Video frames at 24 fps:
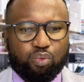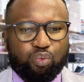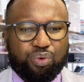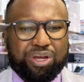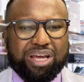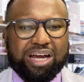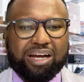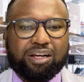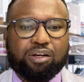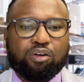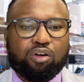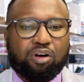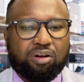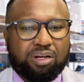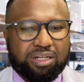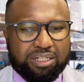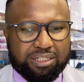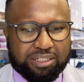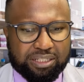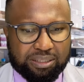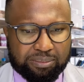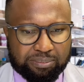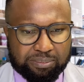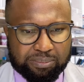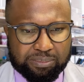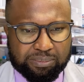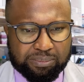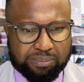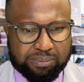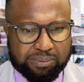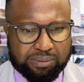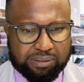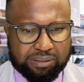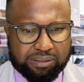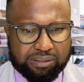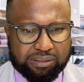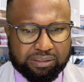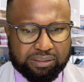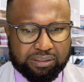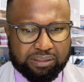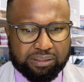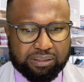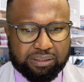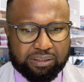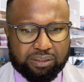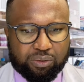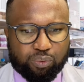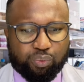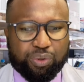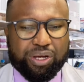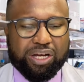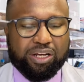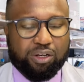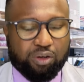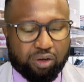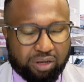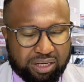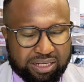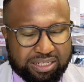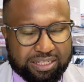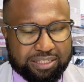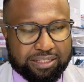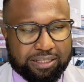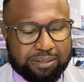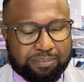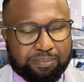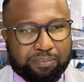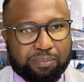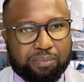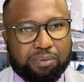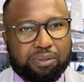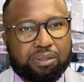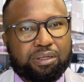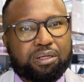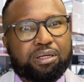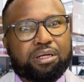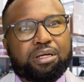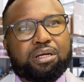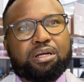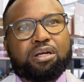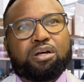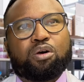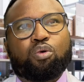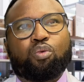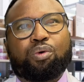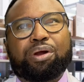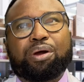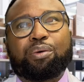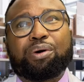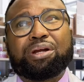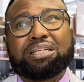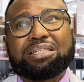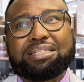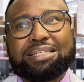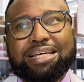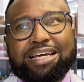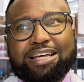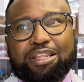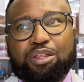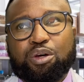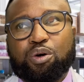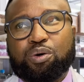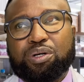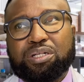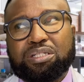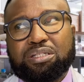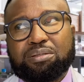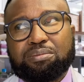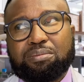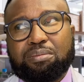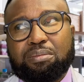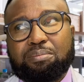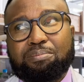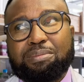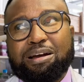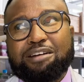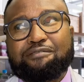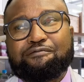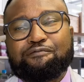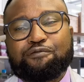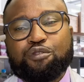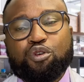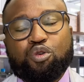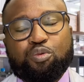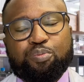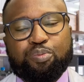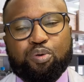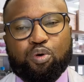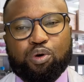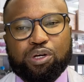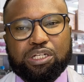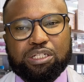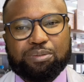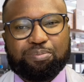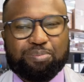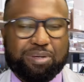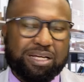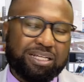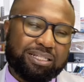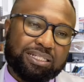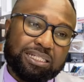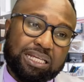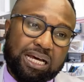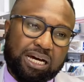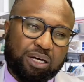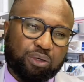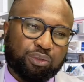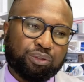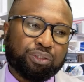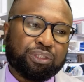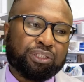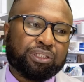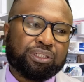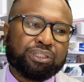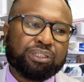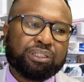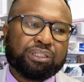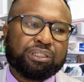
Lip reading: we acknowledge them. We acknowledge them. What I want to say, though, is my viewpoint may sound